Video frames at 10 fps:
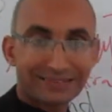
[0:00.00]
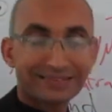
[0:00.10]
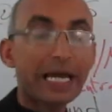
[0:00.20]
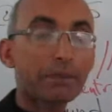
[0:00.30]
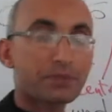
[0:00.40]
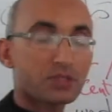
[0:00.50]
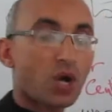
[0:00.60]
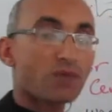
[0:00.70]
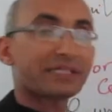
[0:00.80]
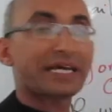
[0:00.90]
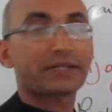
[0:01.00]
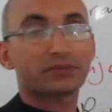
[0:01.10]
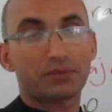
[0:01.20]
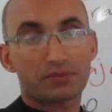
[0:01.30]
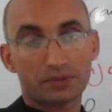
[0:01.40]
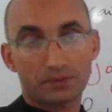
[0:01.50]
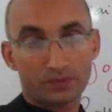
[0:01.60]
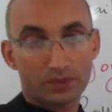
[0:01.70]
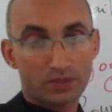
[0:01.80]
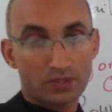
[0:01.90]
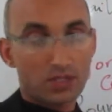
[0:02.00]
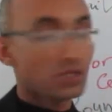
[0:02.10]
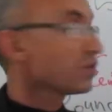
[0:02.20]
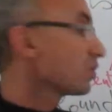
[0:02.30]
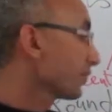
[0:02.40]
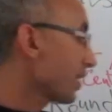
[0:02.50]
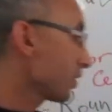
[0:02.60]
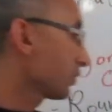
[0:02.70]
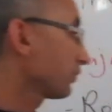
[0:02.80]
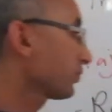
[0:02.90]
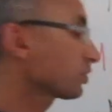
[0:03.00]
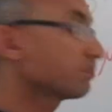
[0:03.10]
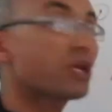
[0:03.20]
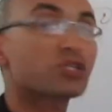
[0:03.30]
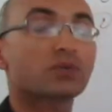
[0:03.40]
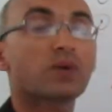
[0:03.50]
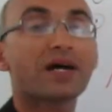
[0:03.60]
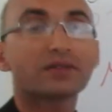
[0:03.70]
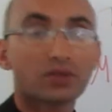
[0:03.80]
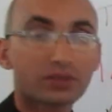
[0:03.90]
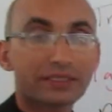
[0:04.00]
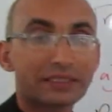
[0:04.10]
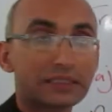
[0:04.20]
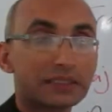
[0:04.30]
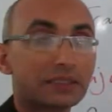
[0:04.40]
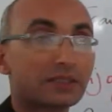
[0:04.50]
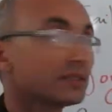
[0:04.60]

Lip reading: types of characters. Now, for the major one, okay,